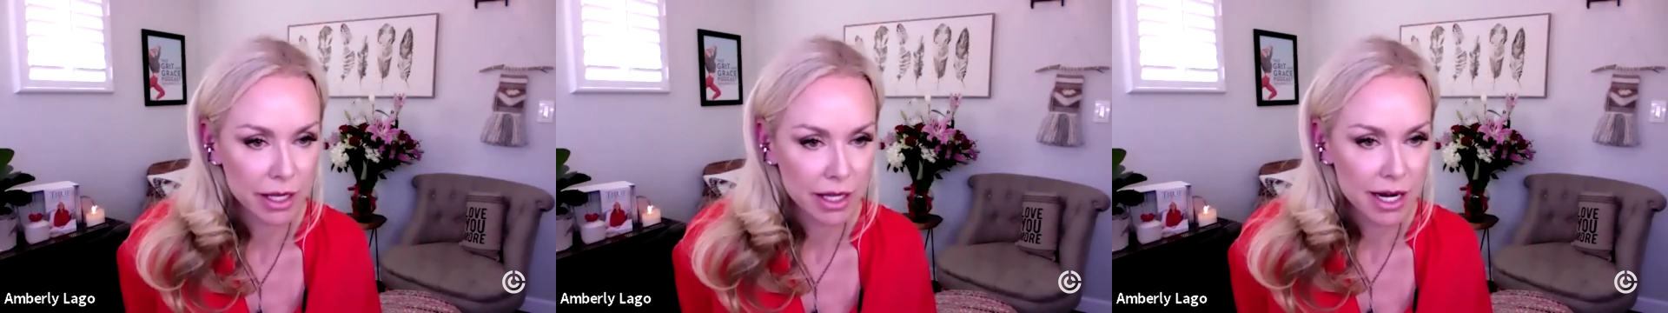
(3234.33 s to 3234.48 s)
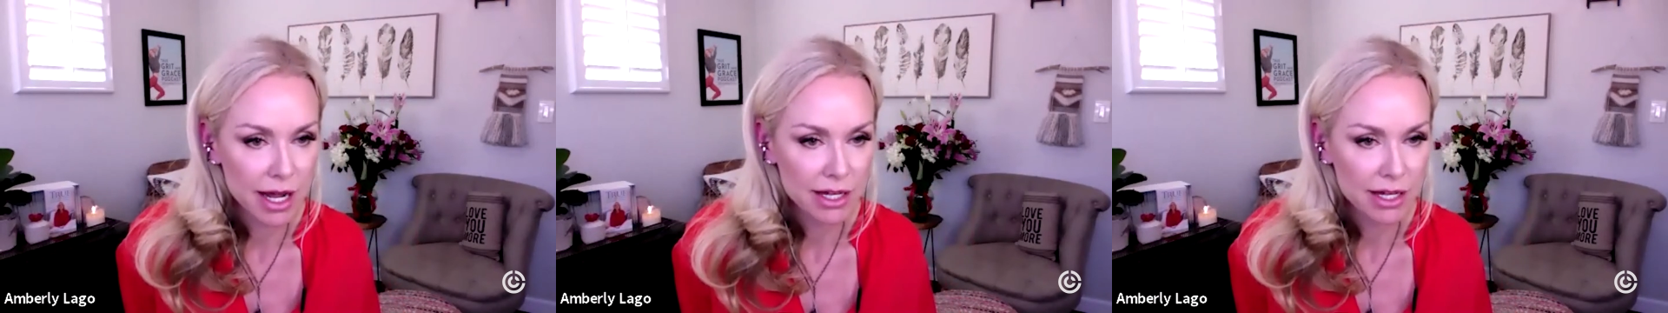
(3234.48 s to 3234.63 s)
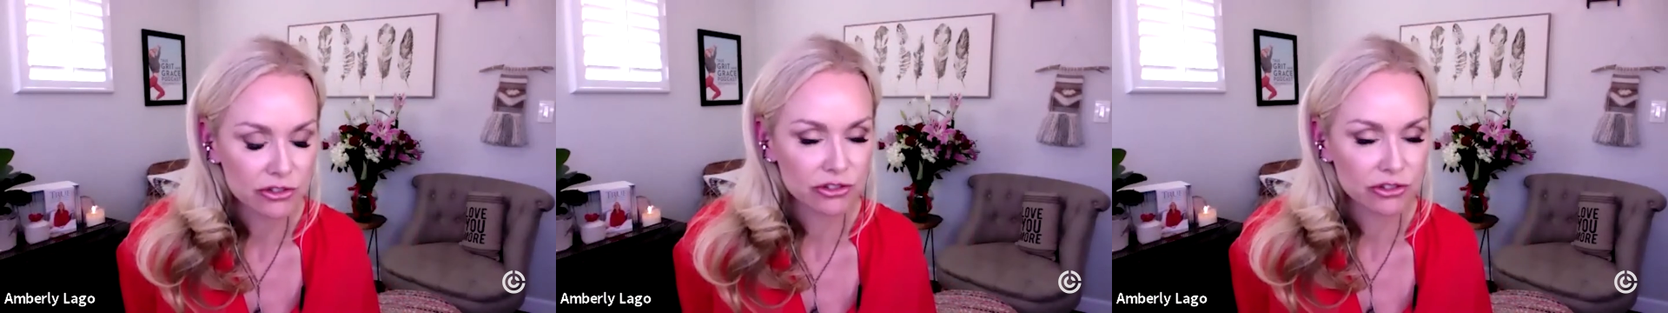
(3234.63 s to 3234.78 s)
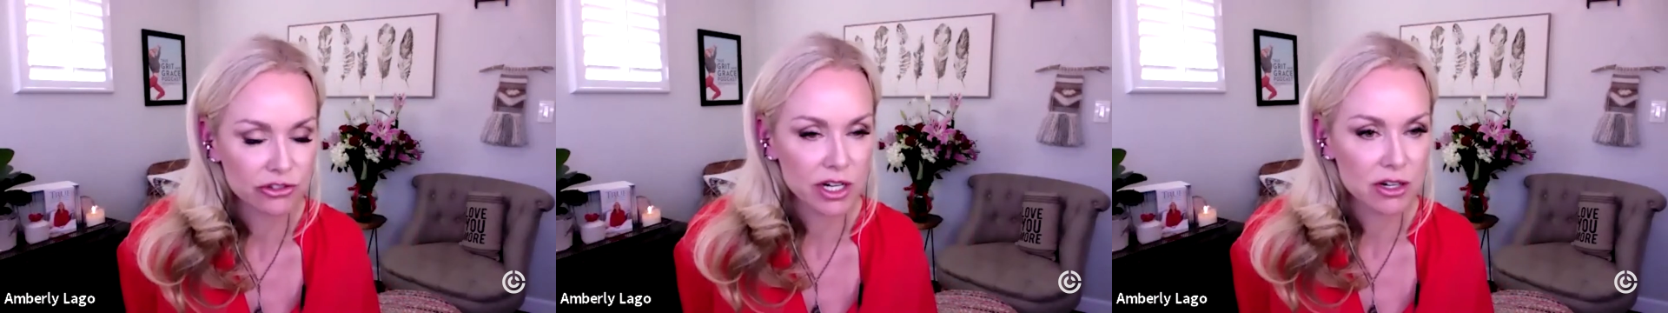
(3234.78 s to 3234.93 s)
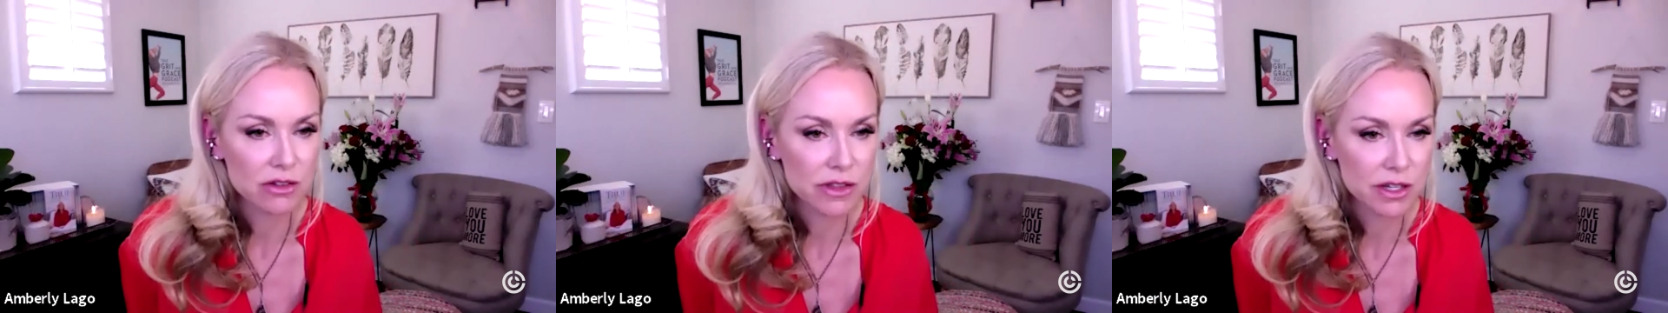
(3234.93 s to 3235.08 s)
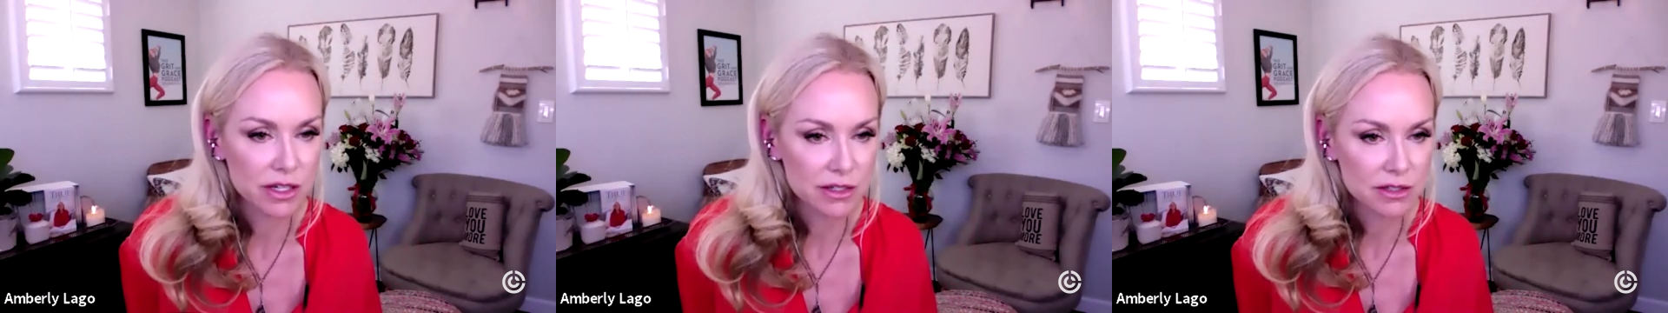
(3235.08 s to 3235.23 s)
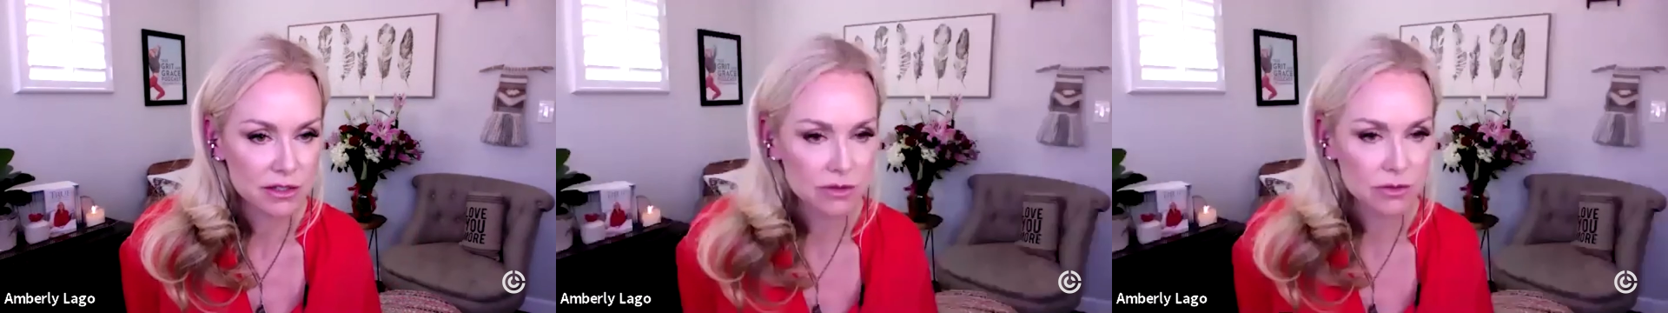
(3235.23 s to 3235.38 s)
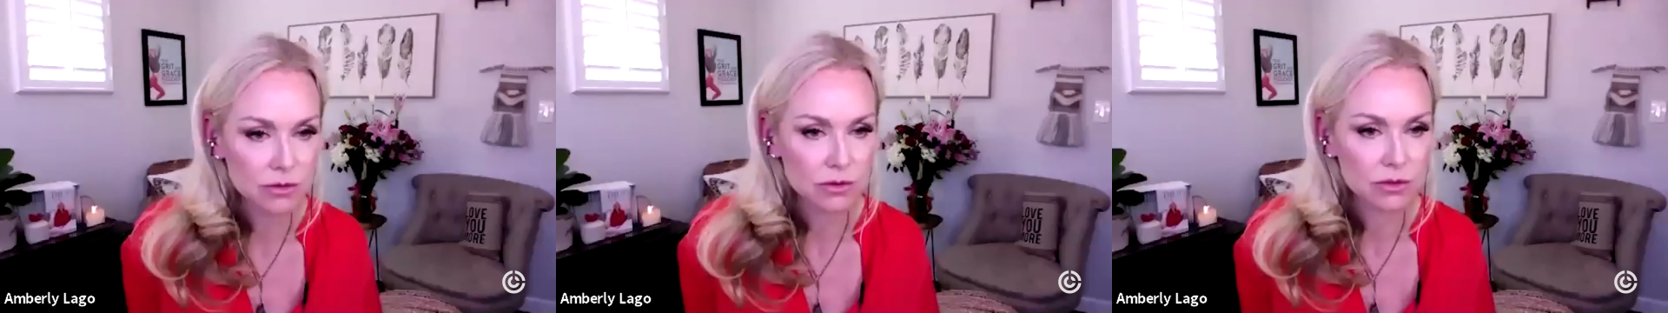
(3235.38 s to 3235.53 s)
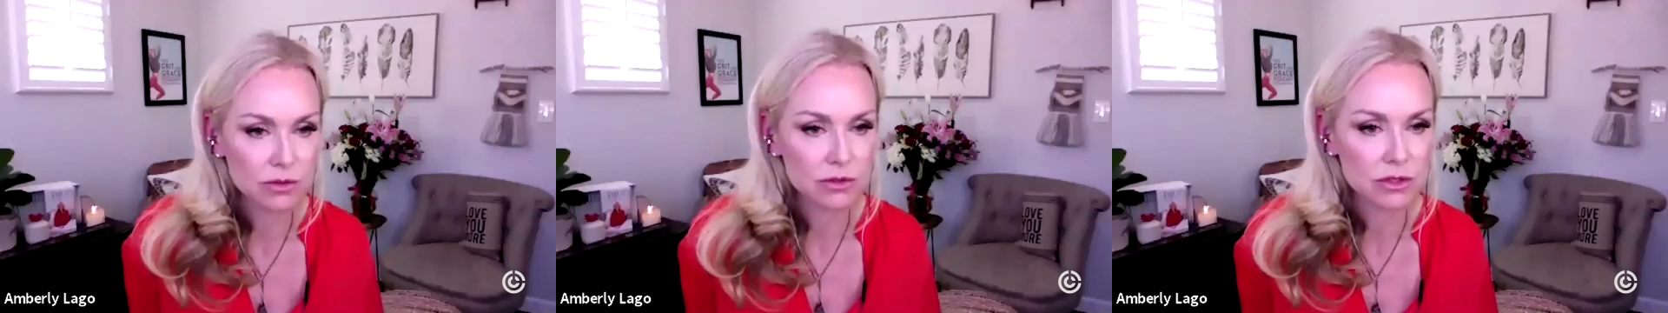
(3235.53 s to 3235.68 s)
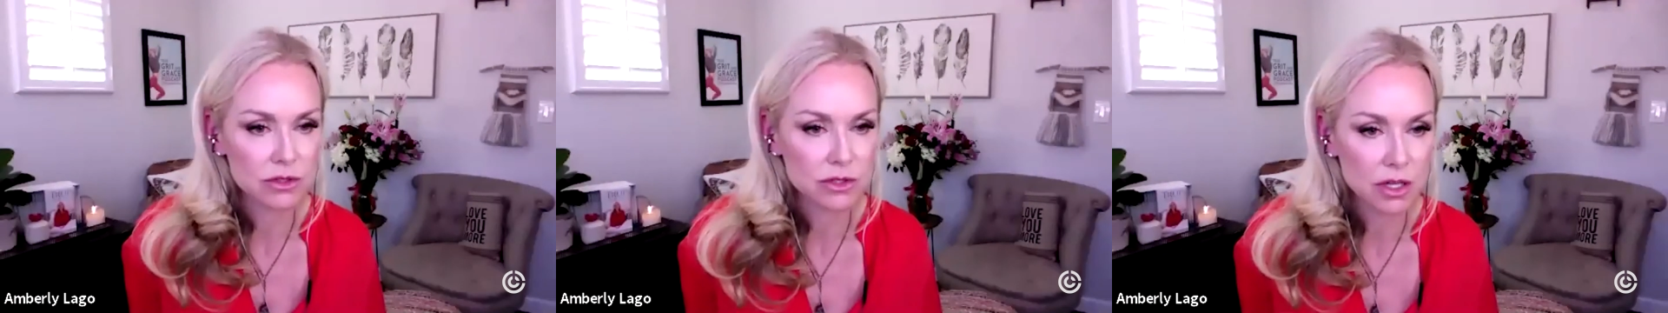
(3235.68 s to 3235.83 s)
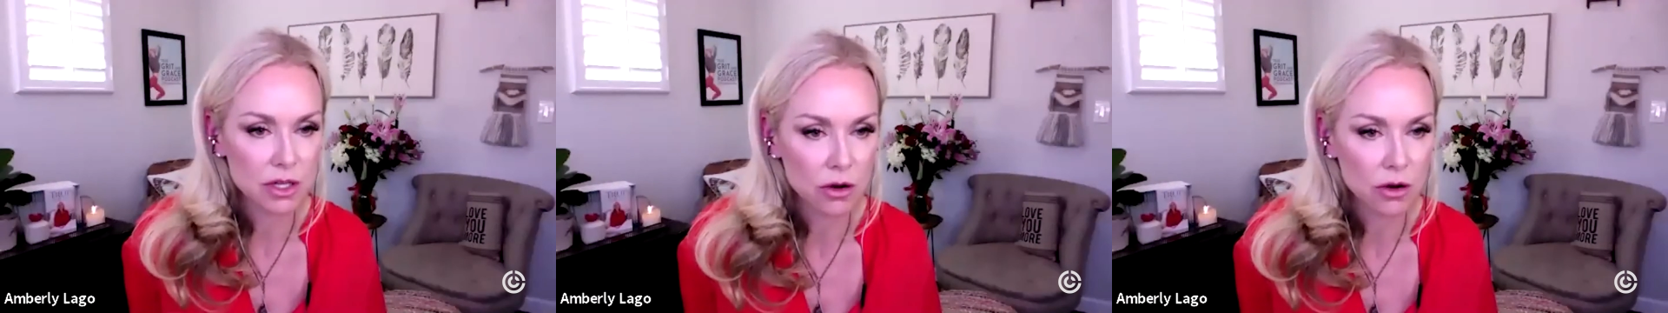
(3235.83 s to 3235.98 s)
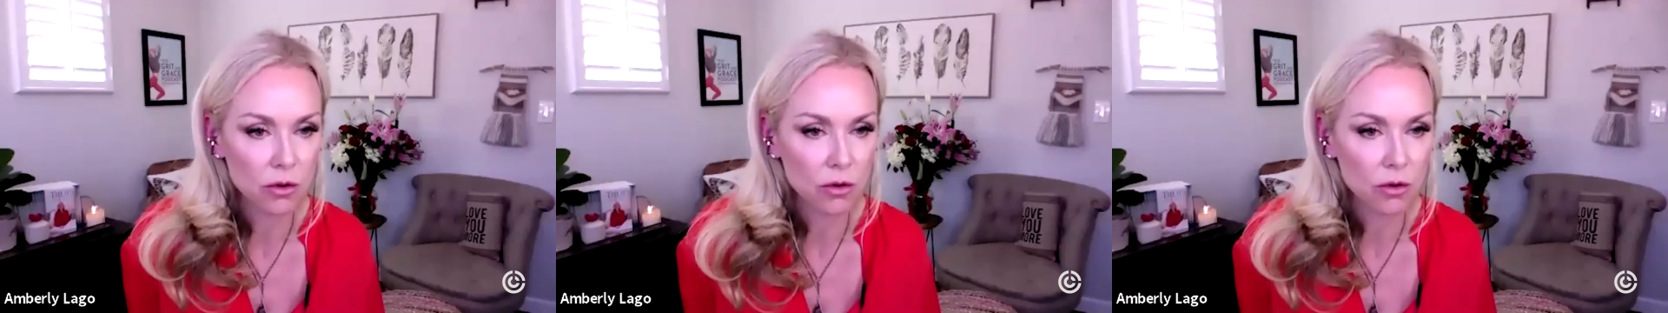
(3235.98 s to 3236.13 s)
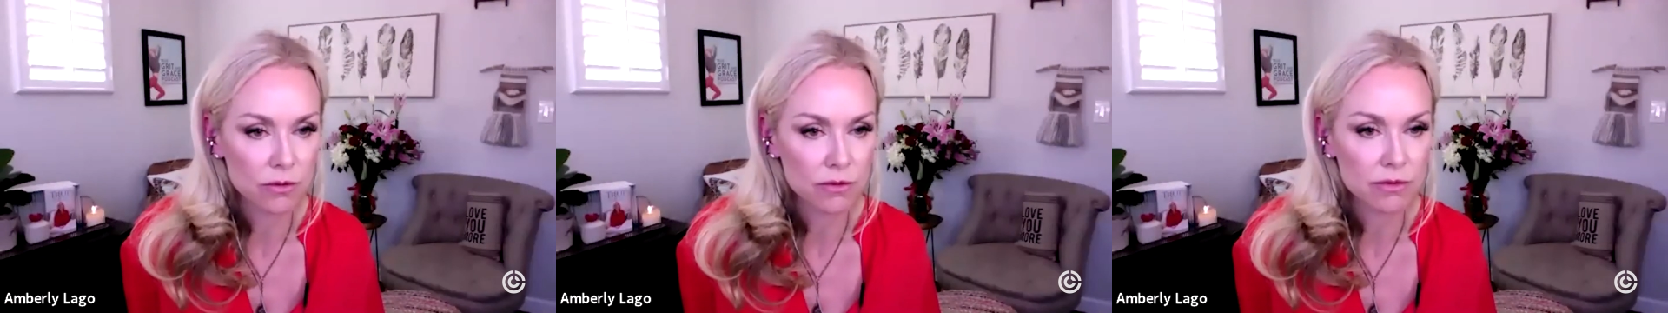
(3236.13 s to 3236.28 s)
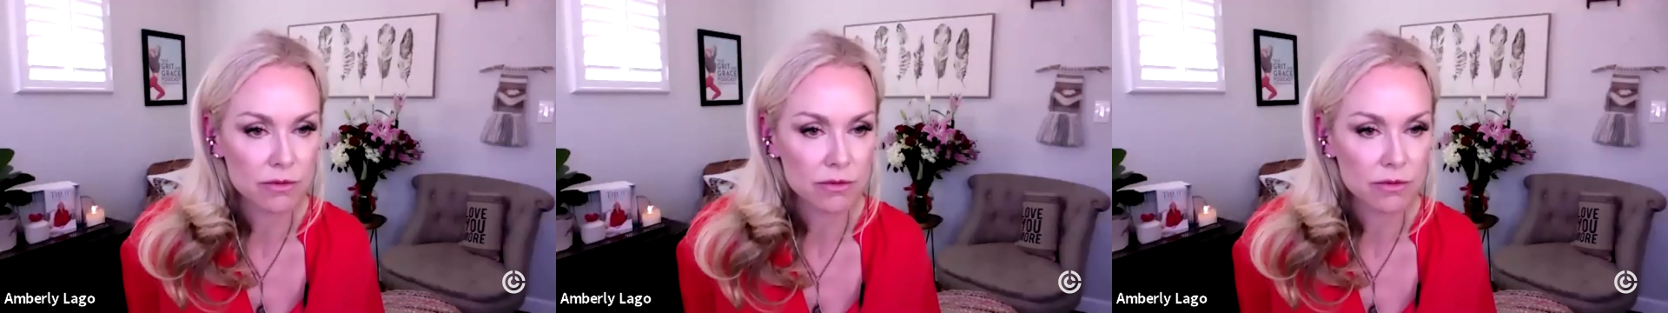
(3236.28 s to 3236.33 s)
And I share this so